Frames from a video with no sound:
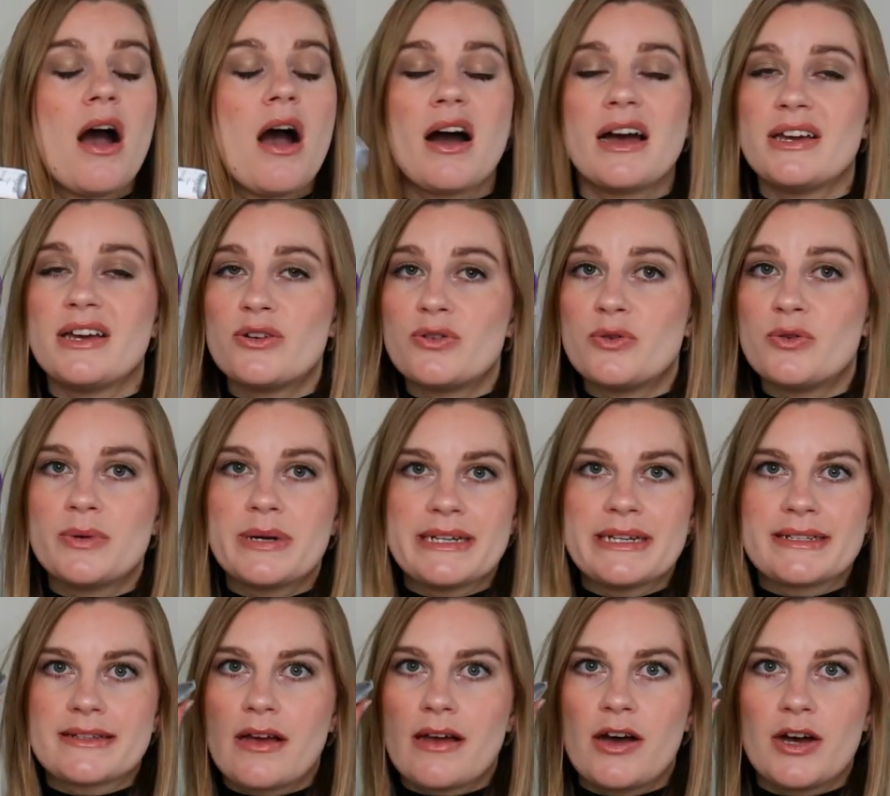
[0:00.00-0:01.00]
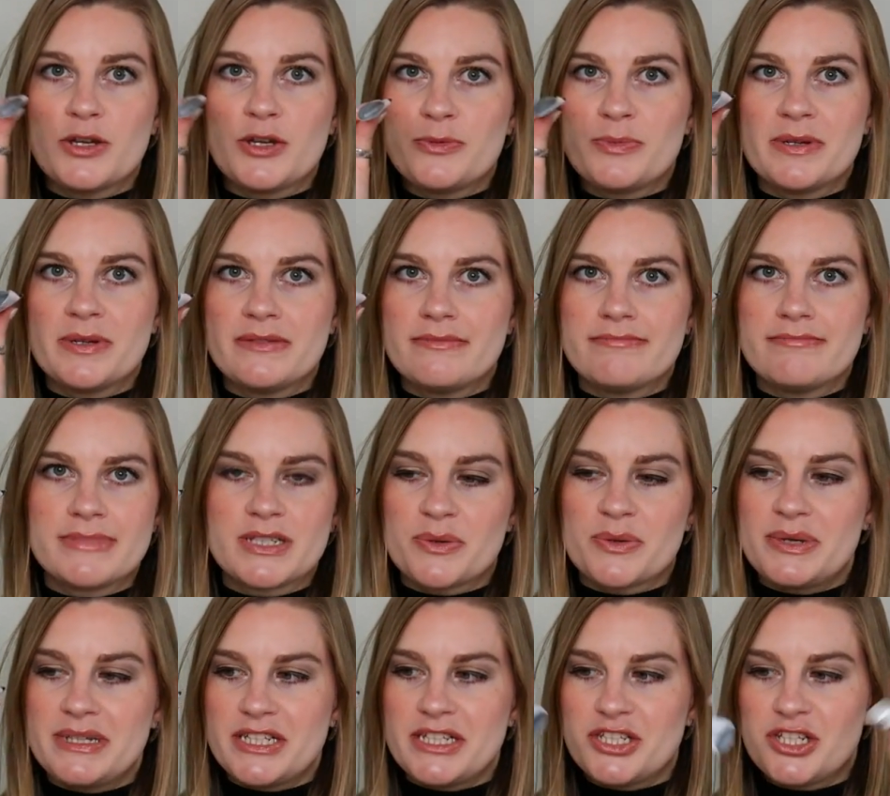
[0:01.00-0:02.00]
I always cut open
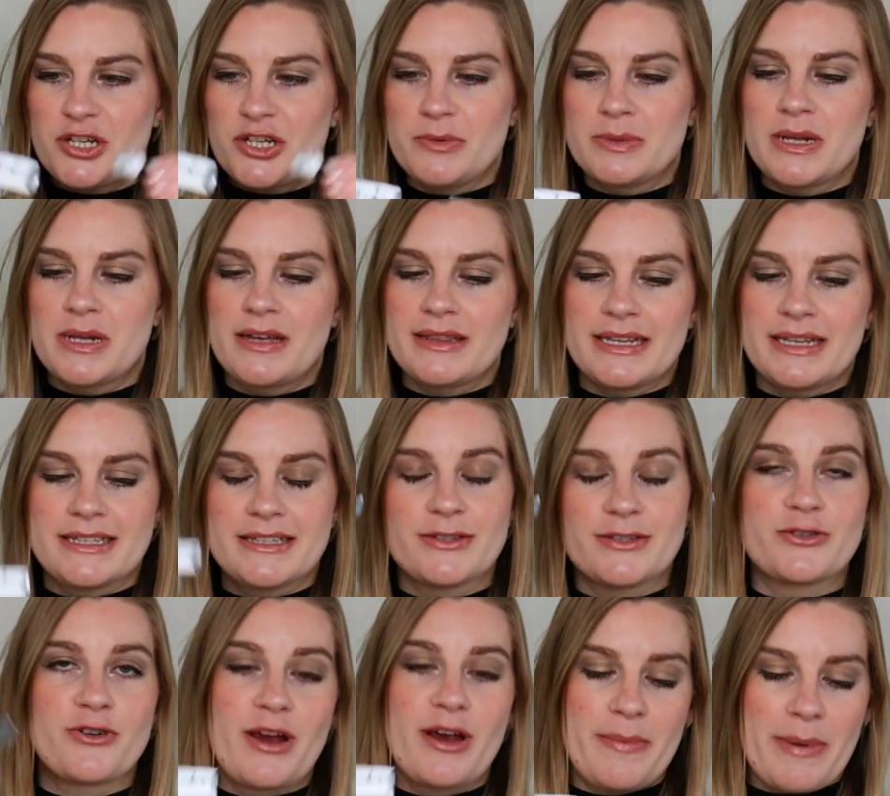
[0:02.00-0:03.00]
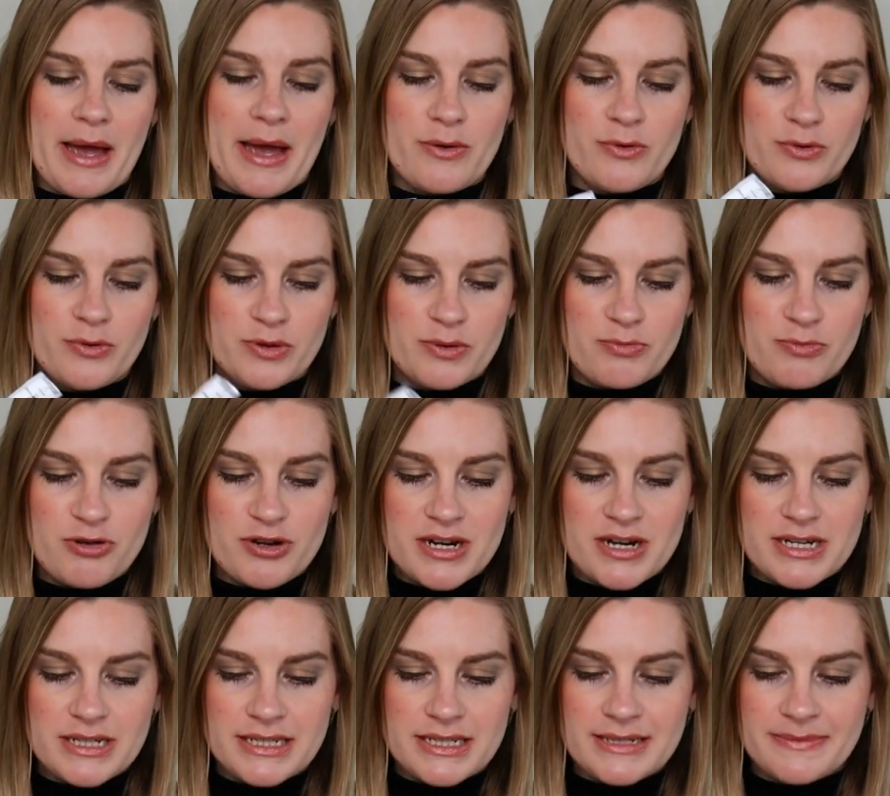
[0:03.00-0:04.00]
squeezy tubes like this and scrape out all the
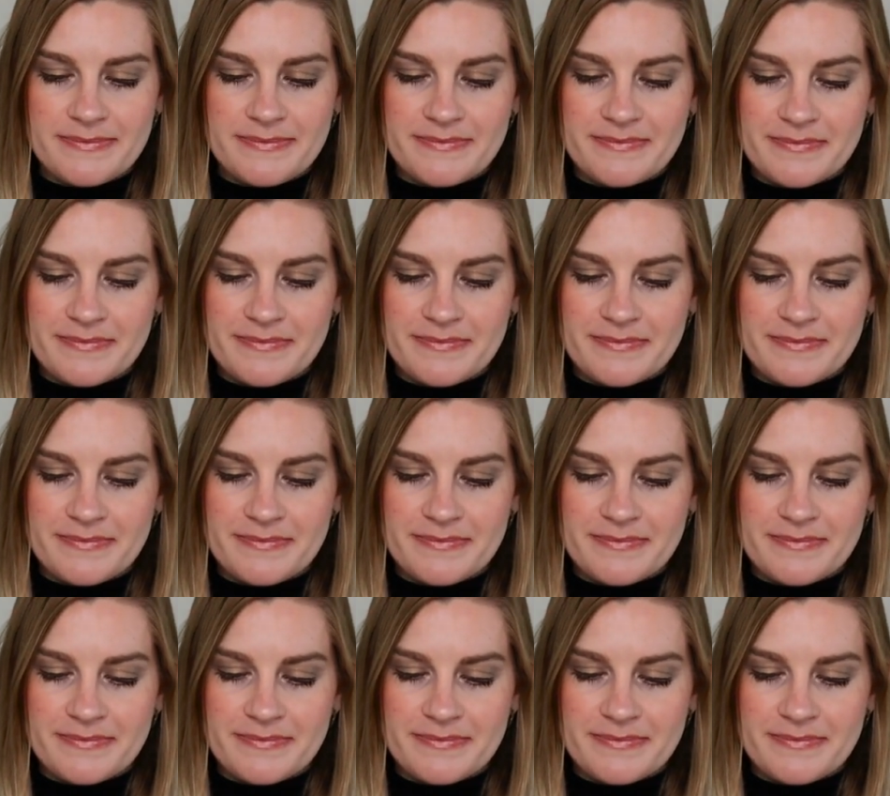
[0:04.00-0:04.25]
product.